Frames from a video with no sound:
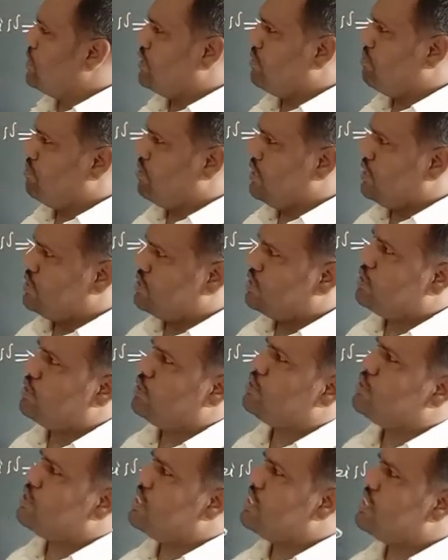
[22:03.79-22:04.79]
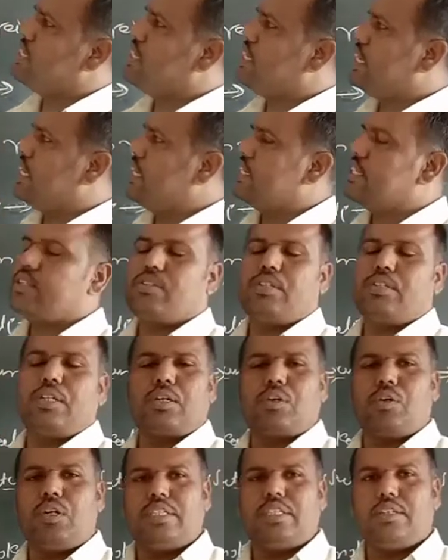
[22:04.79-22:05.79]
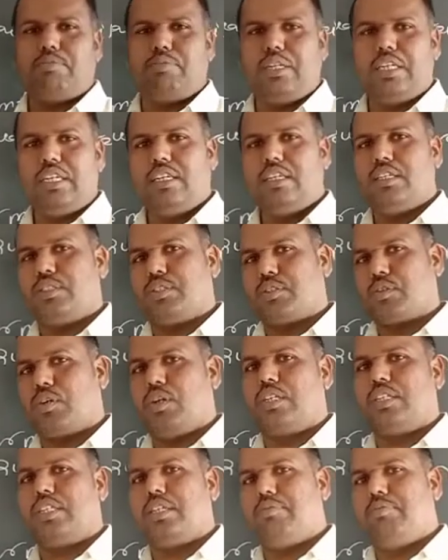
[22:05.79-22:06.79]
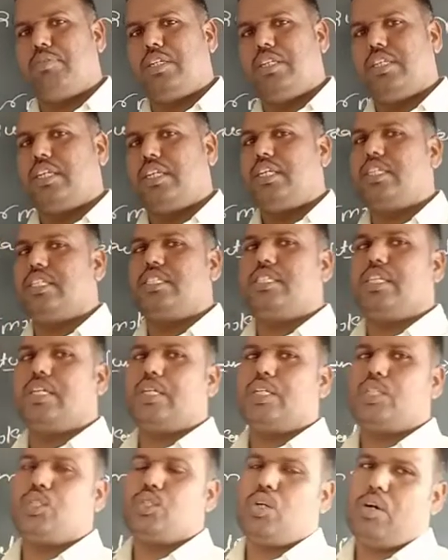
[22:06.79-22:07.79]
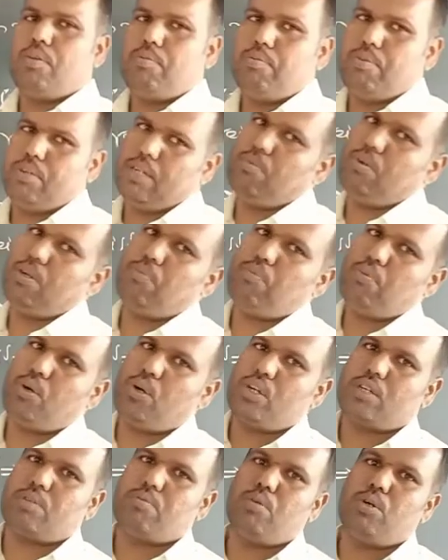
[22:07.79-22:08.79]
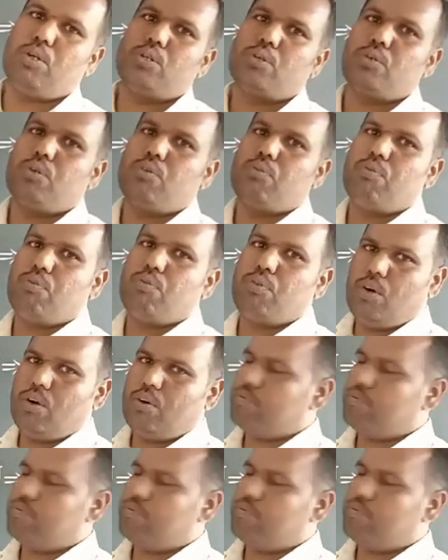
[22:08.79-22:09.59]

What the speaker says: yield. So this regarding to the quantum yield. So quantum yield, it is the ratio of number of product molecule formed